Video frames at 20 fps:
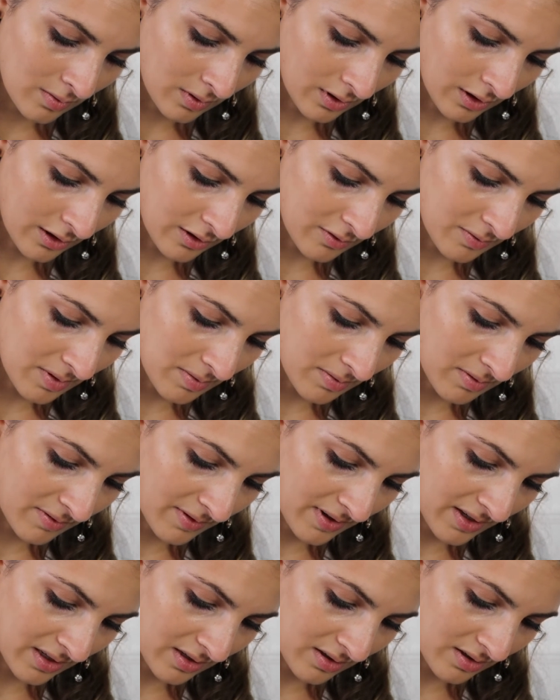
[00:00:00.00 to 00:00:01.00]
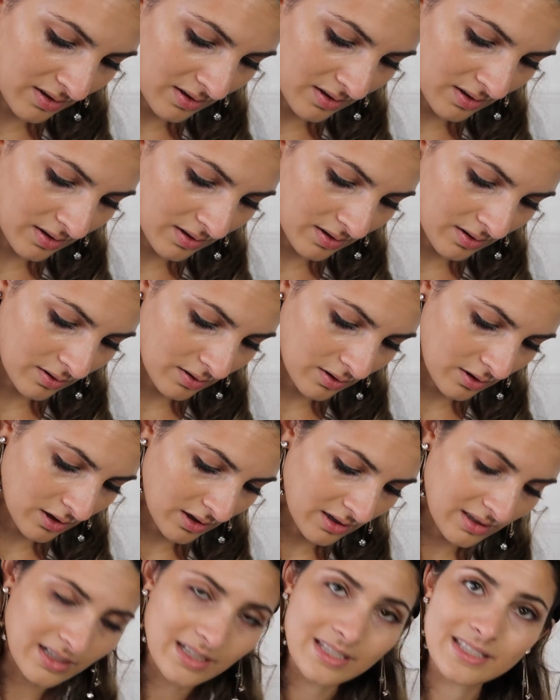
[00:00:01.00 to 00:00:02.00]
A lot of people find it
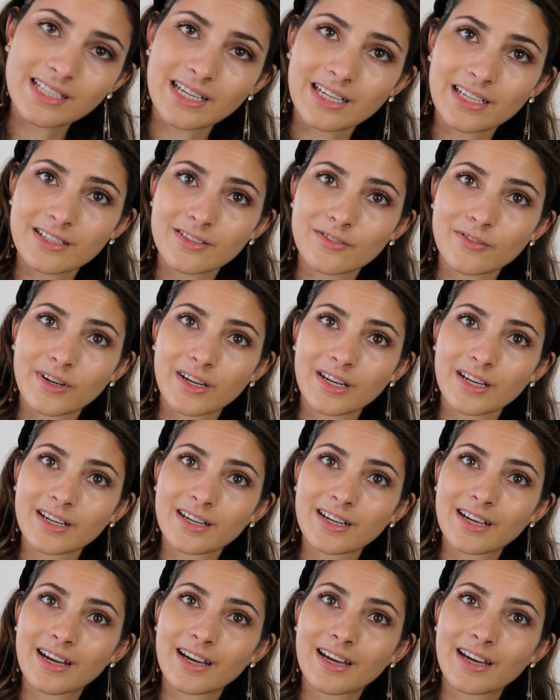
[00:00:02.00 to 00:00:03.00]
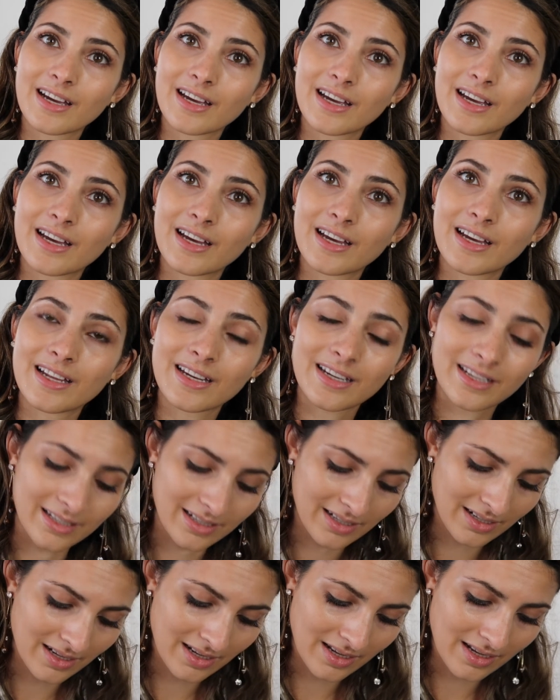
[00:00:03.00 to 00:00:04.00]
oddly satisfying, and
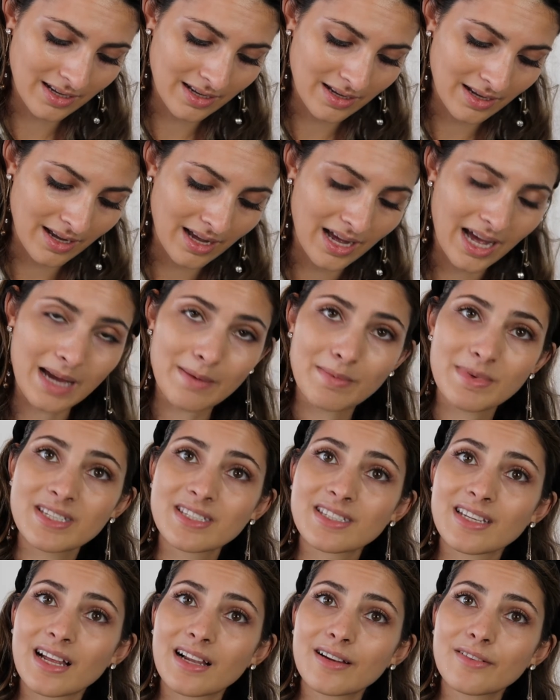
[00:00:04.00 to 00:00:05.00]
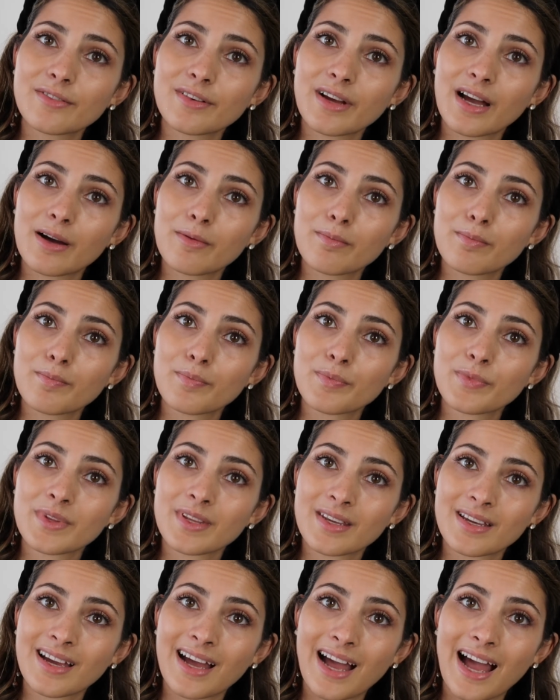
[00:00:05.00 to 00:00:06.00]

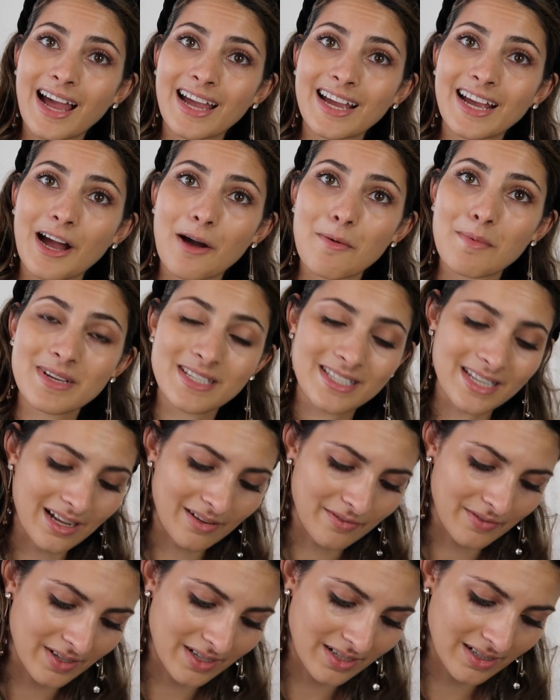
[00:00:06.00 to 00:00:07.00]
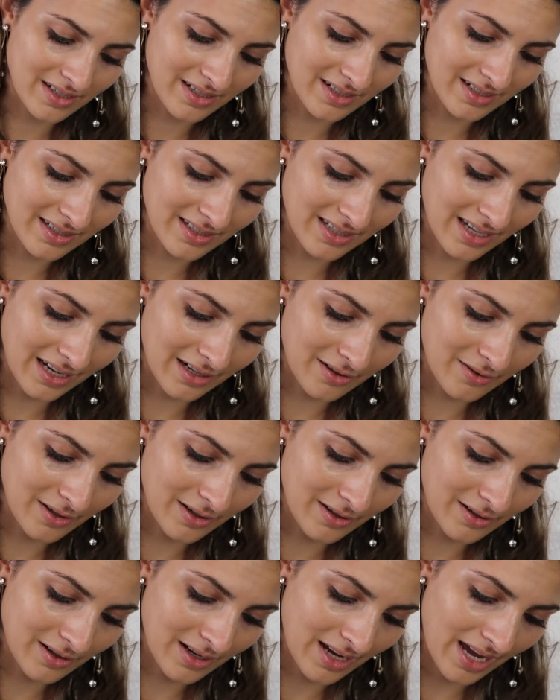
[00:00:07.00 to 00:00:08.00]
I count myself in this
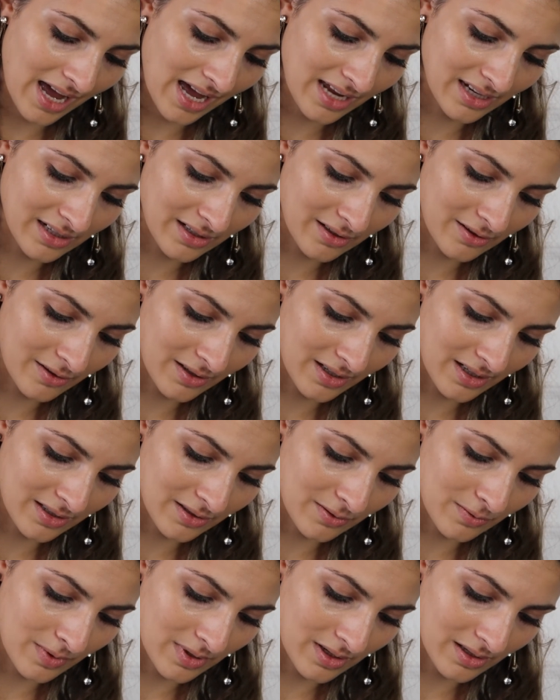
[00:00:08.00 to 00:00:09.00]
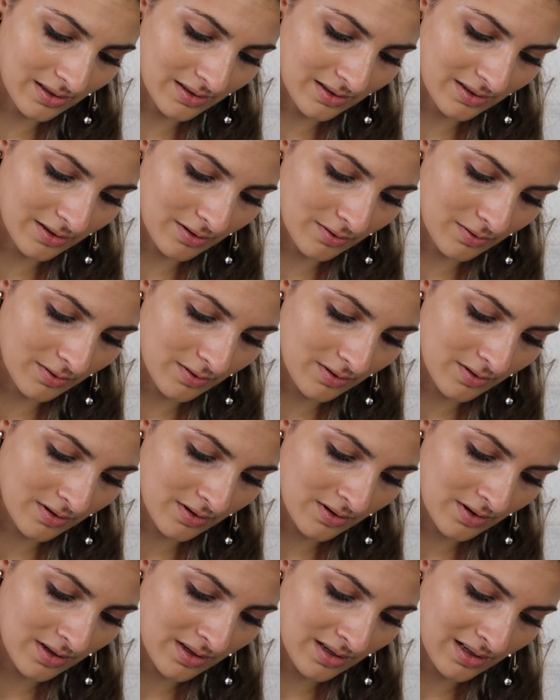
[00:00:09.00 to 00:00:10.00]
category as well. So
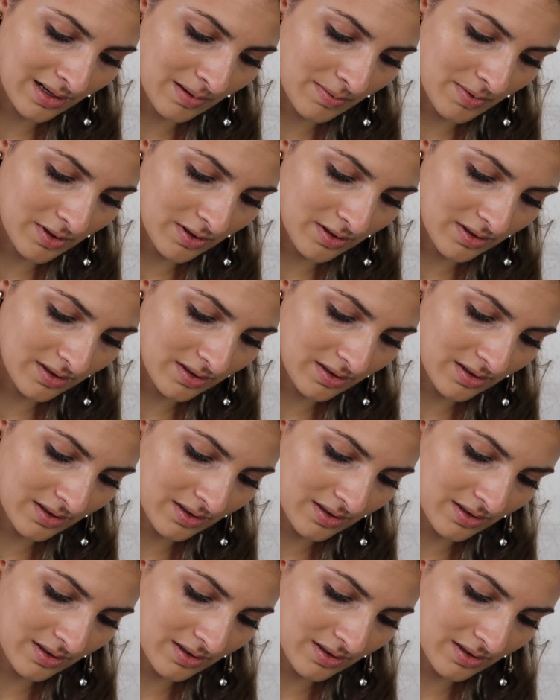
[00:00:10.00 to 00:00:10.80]
let me just,